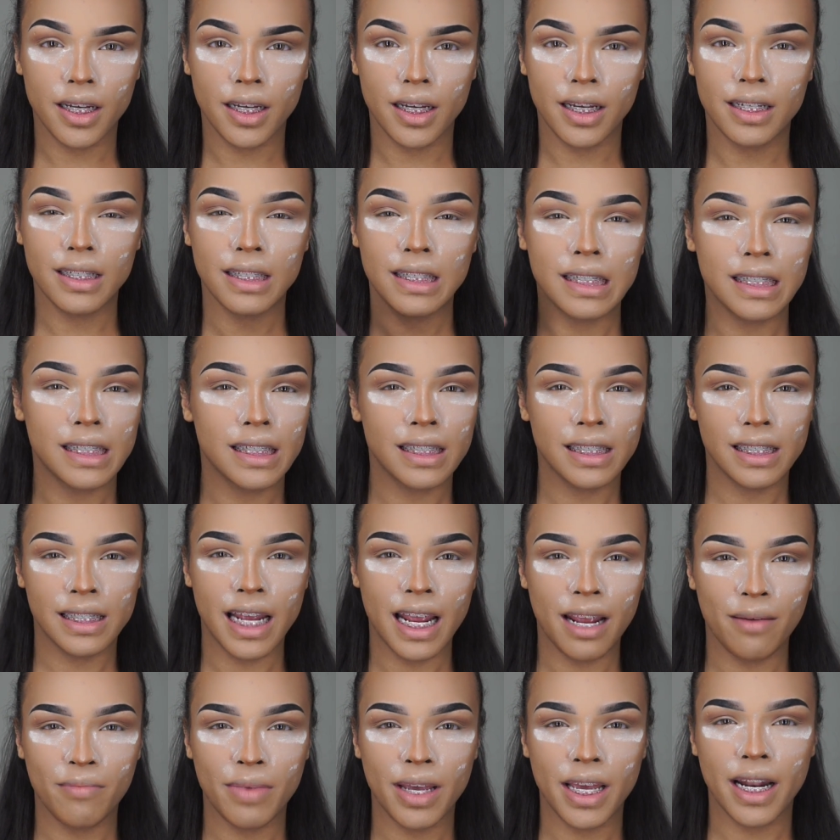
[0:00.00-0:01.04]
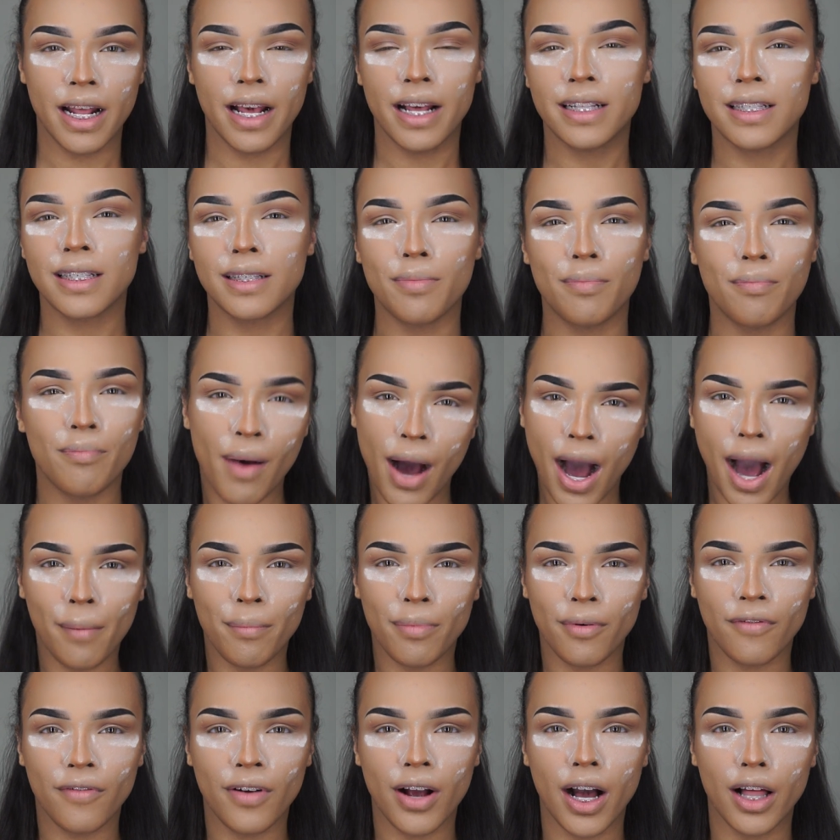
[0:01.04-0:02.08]
It's a statement. It's
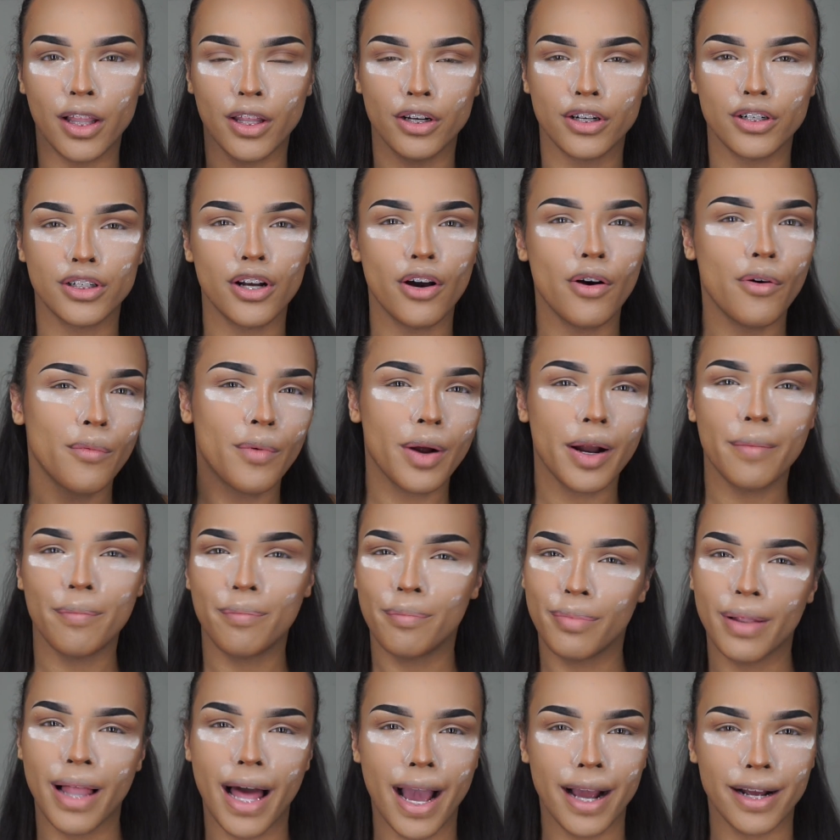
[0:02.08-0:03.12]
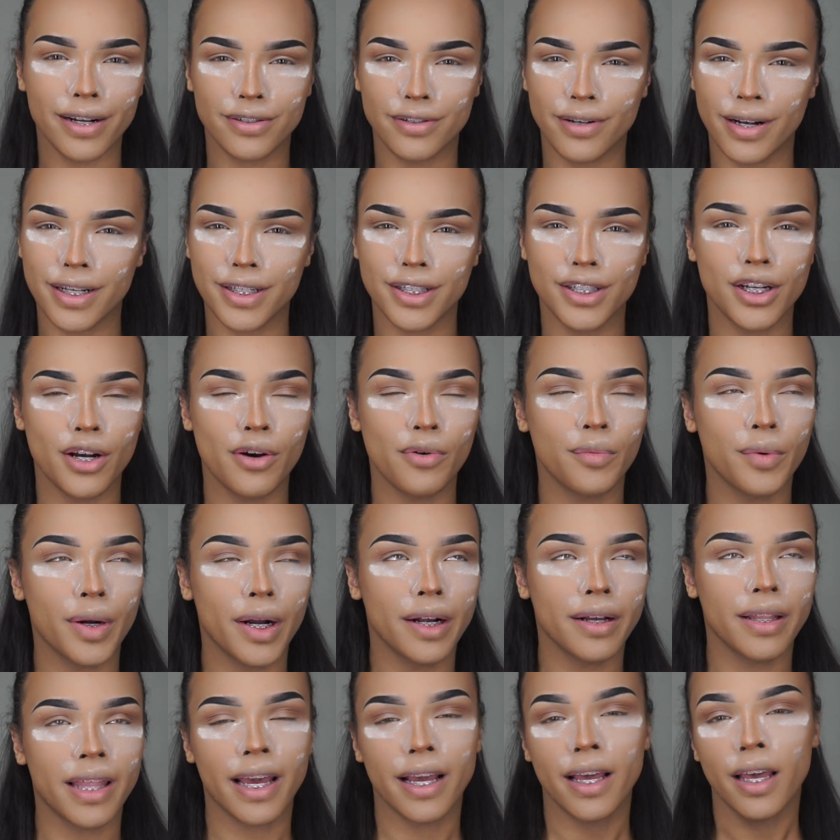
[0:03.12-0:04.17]
pop of color. Don't wear a black dress. Don't
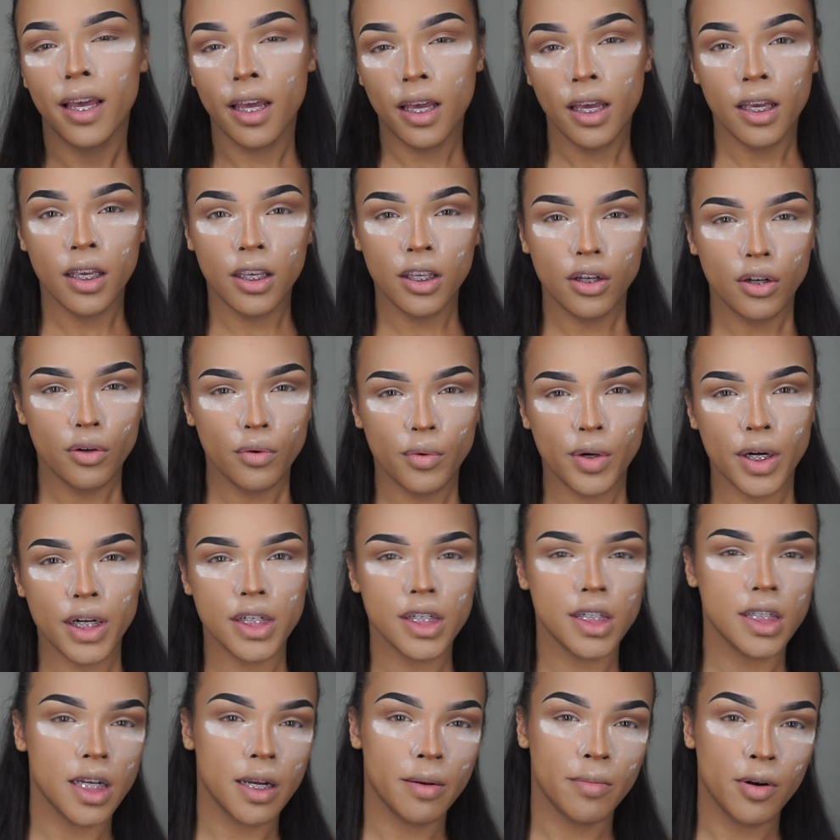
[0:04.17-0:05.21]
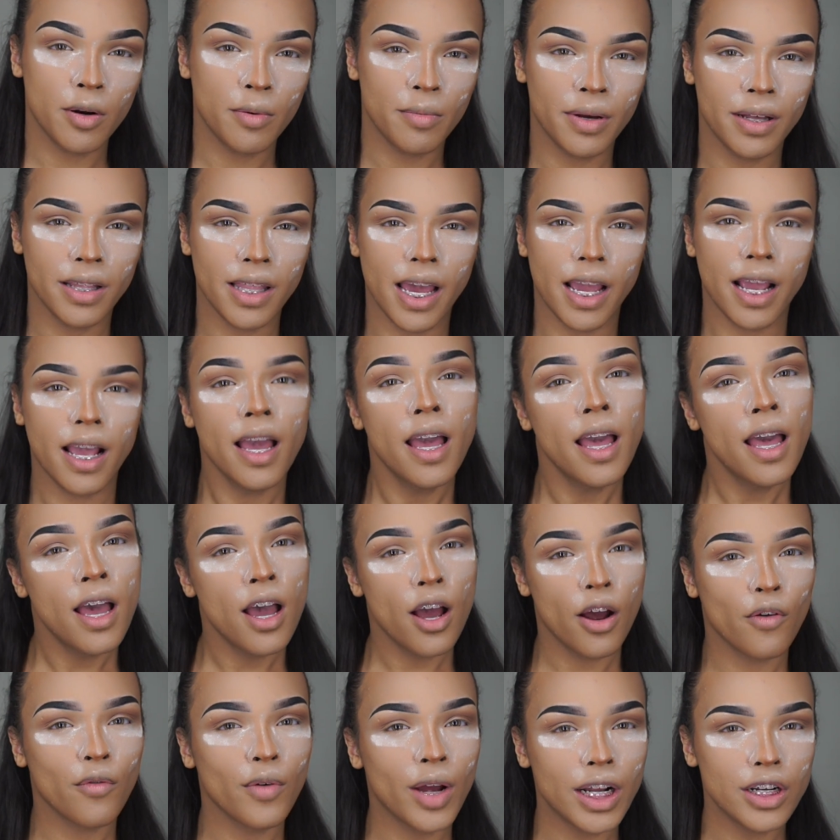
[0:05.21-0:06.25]
wear it, like, you can wear shimmer, but like
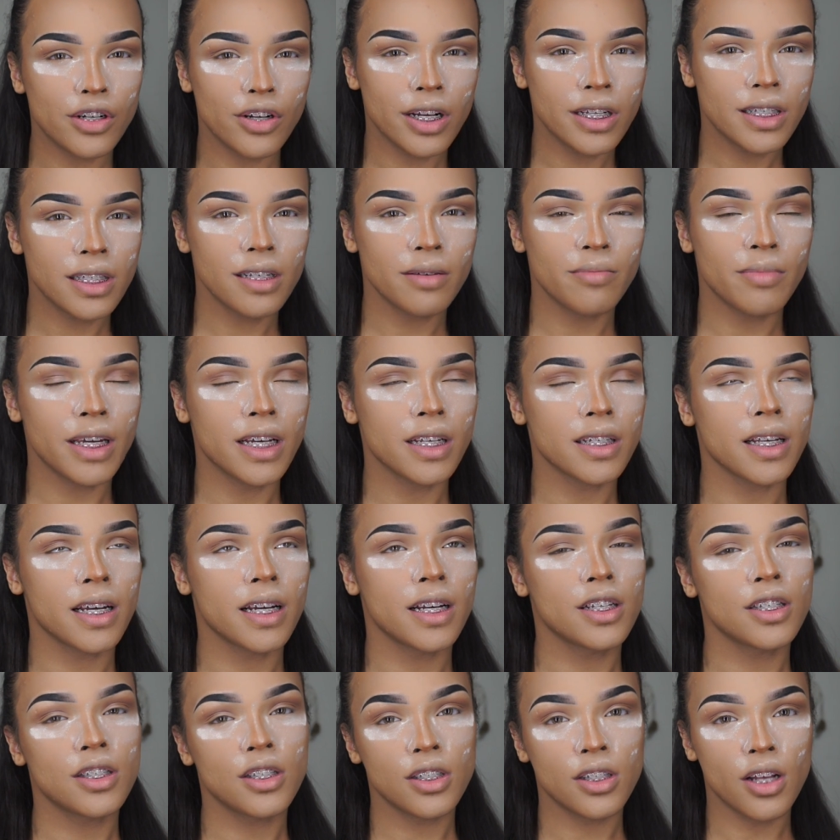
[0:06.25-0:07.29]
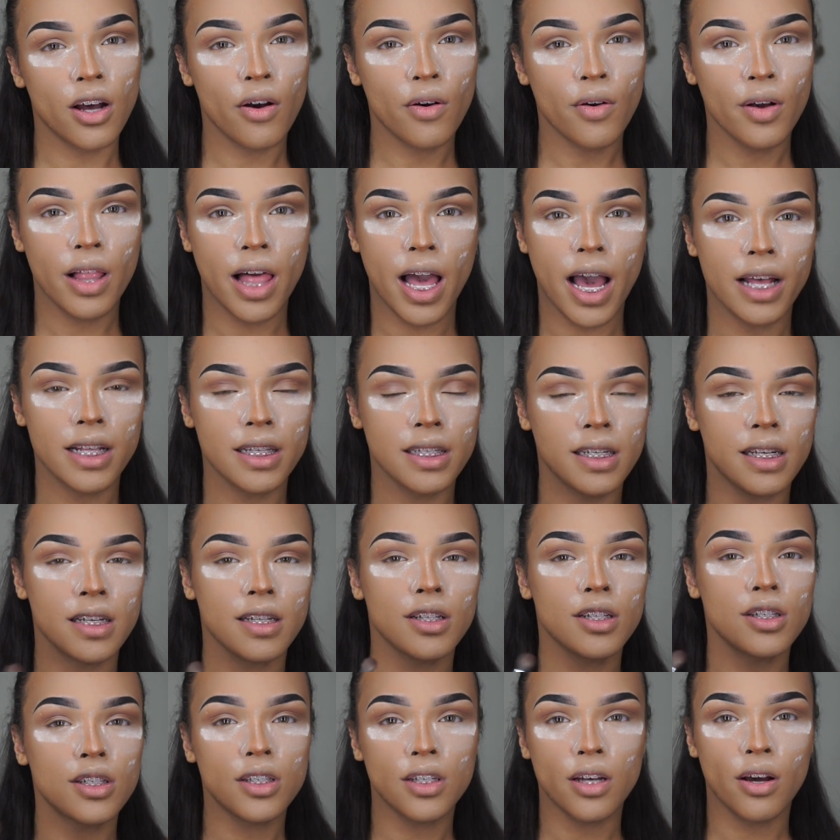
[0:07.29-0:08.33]
a red dress to me is like so classy
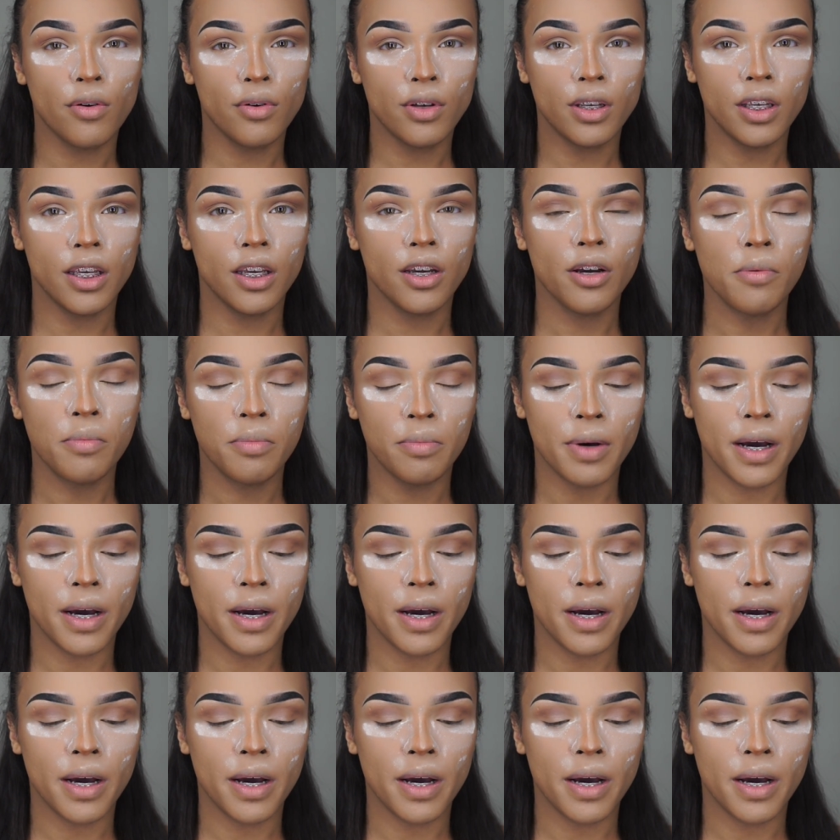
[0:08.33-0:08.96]
and so cute.